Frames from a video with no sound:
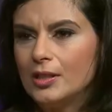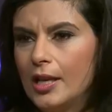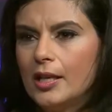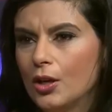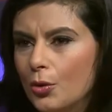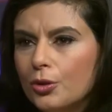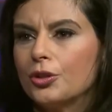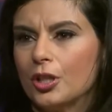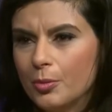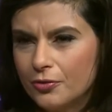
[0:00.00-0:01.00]
taking
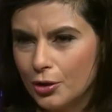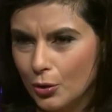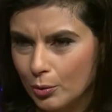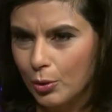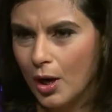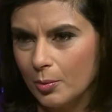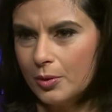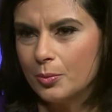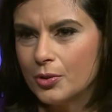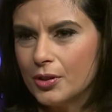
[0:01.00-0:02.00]
ownership of your own
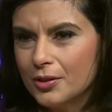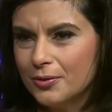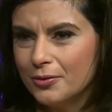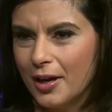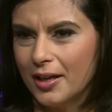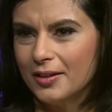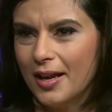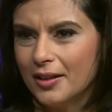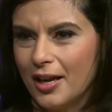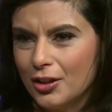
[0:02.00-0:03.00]
problems, right?
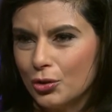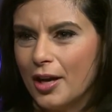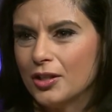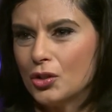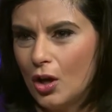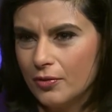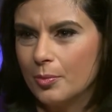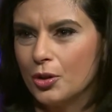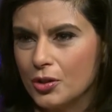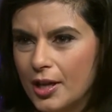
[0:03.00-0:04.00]
And trying to solve them
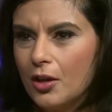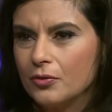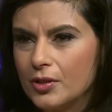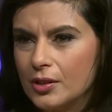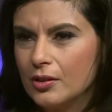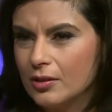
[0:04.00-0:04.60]
yourselves.